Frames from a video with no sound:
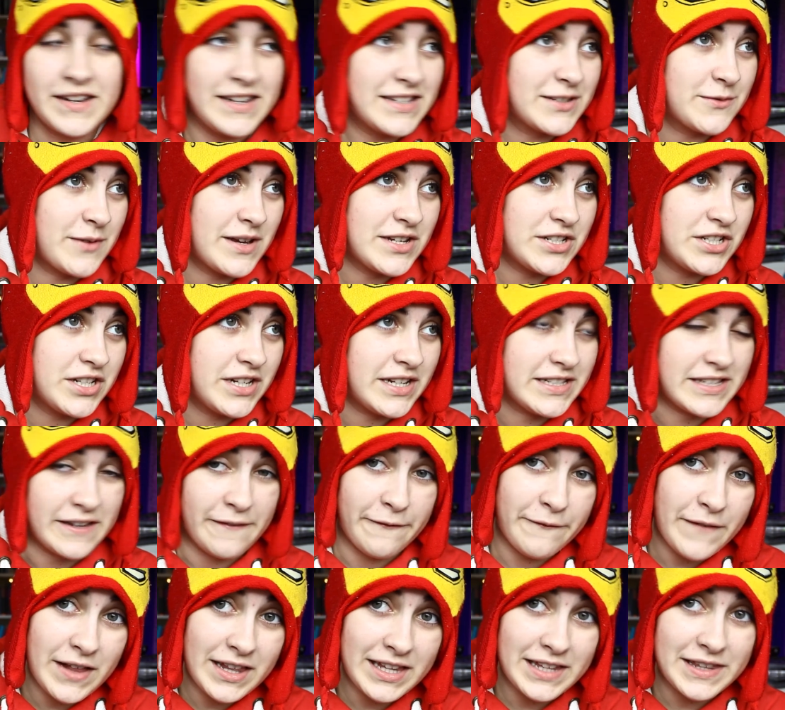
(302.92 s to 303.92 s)
next question is a
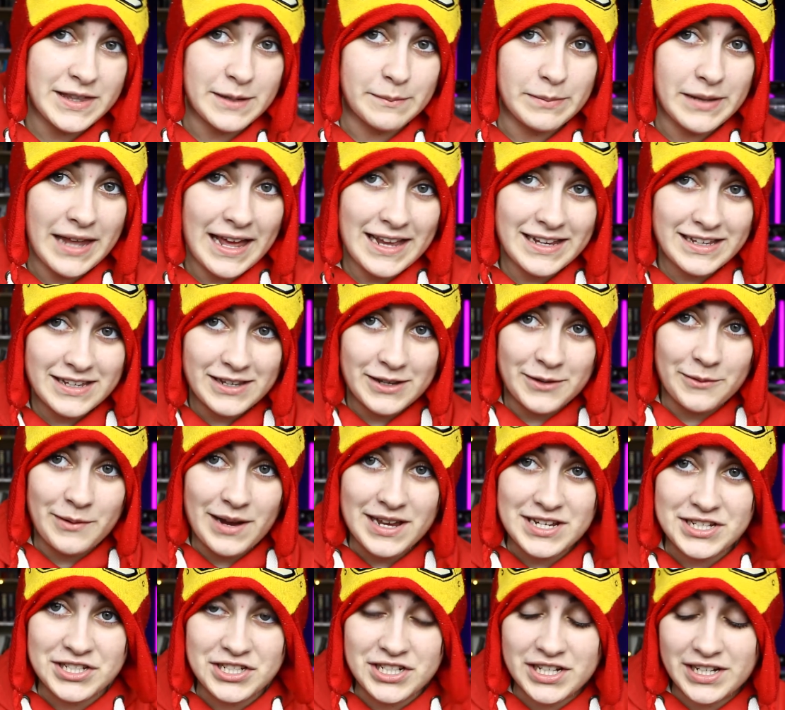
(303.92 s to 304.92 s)
fill in the blank
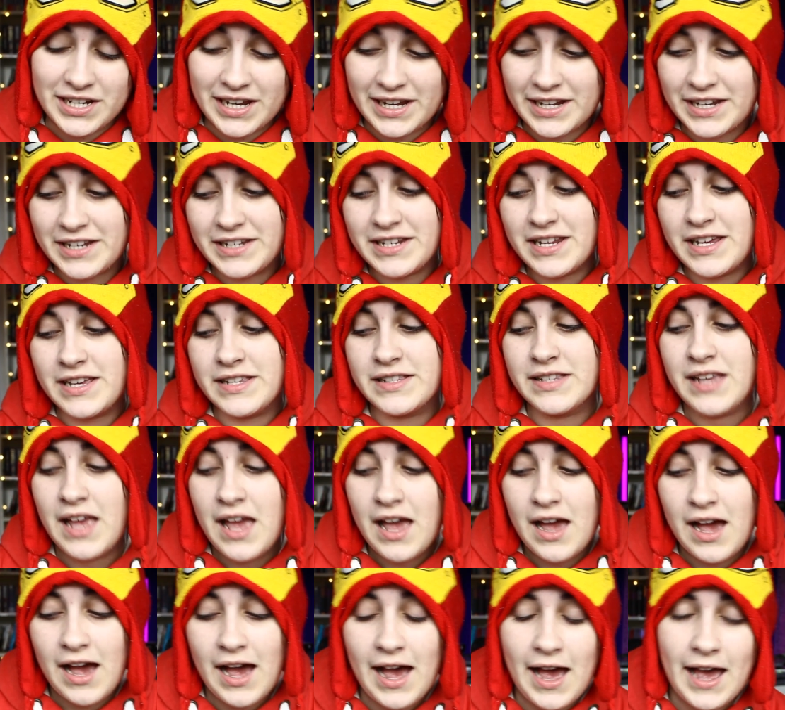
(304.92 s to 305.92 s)
question, and it is,
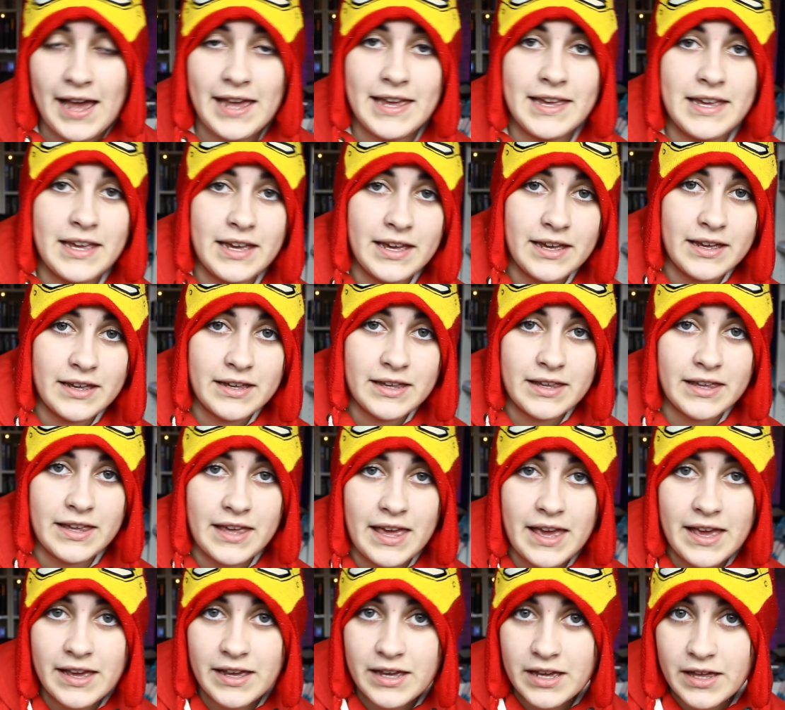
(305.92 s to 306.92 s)
I
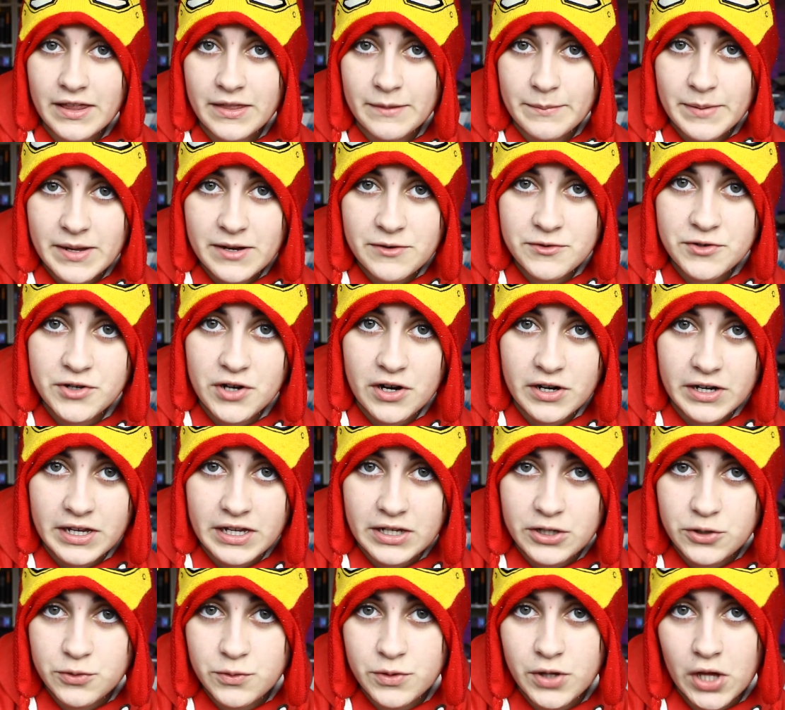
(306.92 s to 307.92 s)
kick the
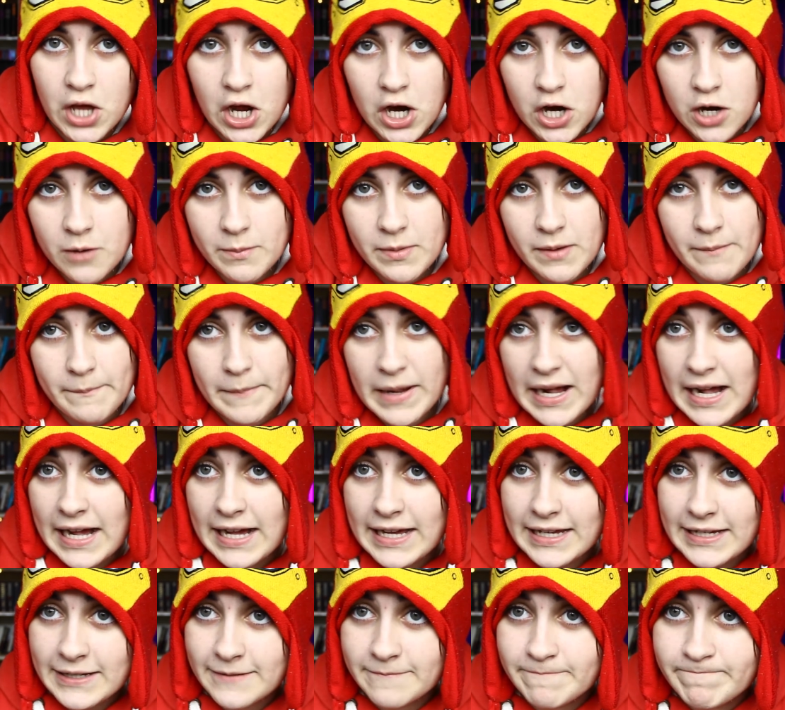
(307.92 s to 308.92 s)
patriarchy to the curb
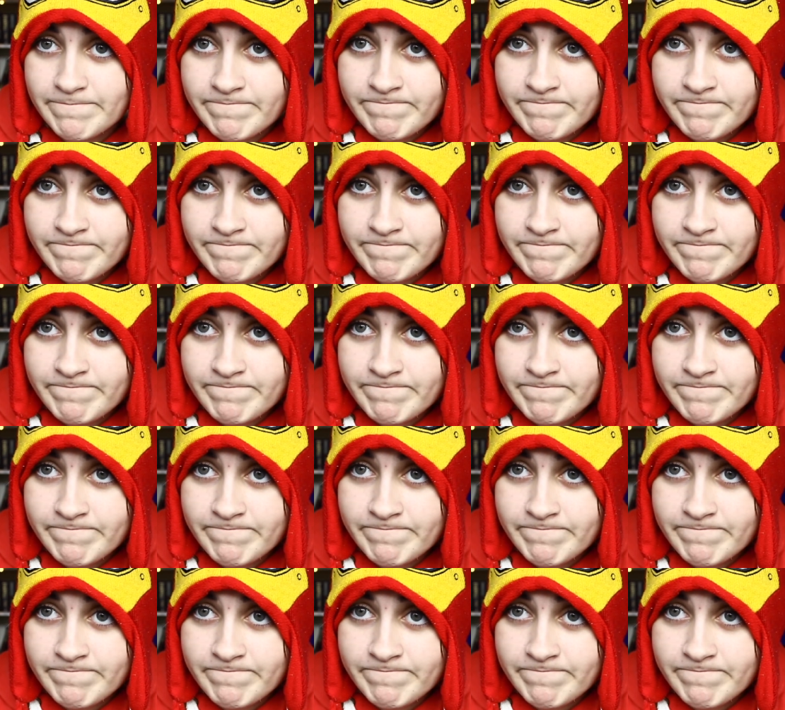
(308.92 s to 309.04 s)
by...